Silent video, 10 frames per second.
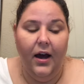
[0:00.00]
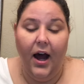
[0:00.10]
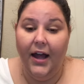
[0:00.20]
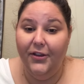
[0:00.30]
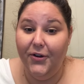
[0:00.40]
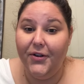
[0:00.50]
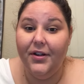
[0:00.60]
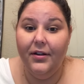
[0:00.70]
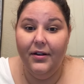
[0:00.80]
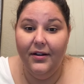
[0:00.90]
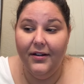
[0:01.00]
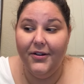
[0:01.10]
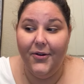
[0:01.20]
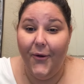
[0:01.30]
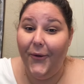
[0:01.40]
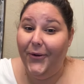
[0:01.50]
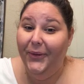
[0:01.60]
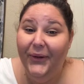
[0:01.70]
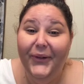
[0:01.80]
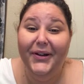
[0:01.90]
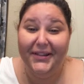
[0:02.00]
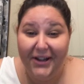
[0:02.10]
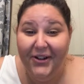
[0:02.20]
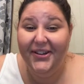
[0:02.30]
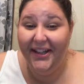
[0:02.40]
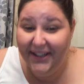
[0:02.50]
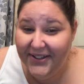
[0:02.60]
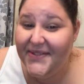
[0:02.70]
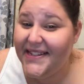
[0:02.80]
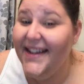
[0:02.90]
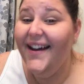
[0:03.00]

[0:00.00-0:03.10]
I look horrible with gold lips.